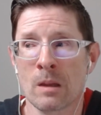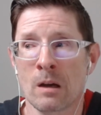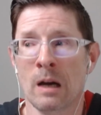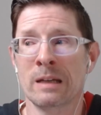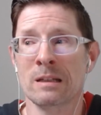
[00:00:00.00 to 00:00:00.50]

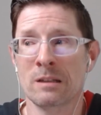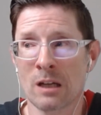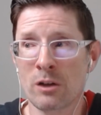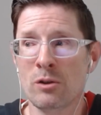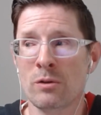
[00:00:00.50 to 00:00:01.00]
I can
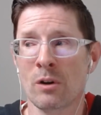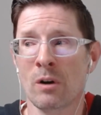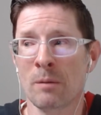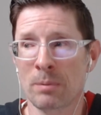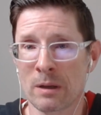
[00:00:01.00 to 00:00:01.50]
tell you there
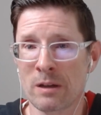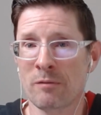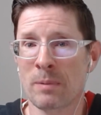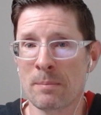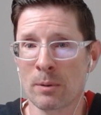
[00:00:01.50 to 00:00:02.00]
are plenty
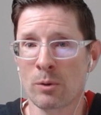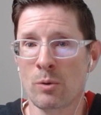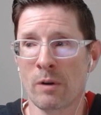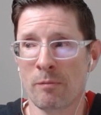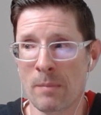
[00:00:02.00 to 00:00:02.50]
of people
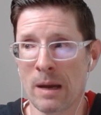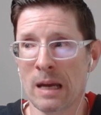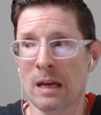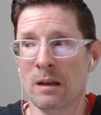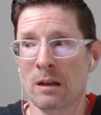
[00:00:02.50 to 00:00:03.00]
who've
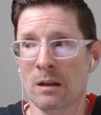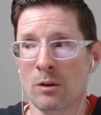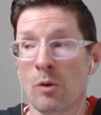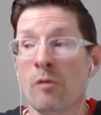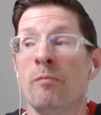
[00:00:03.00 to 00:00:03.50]

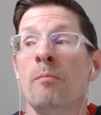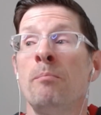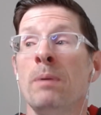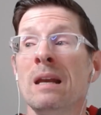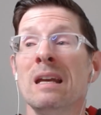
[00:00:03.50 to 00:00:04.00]

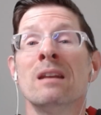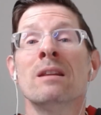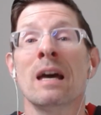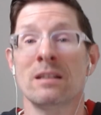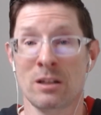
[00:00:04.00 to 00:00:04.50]
been in
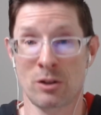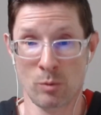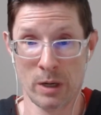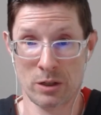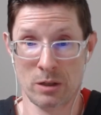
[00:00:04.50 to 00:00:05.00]
that
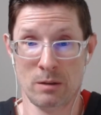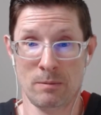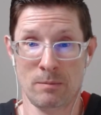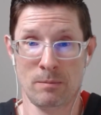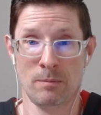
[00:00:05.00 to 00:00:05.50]
situation
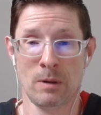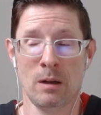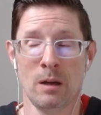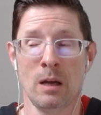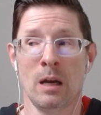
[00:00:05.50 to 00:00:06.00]

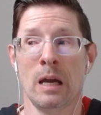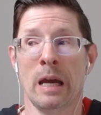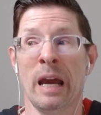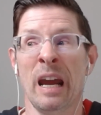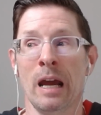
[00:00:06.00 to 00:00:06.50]

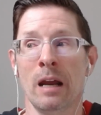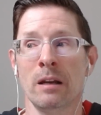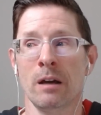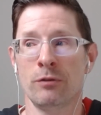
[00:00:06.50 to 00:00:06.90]
and have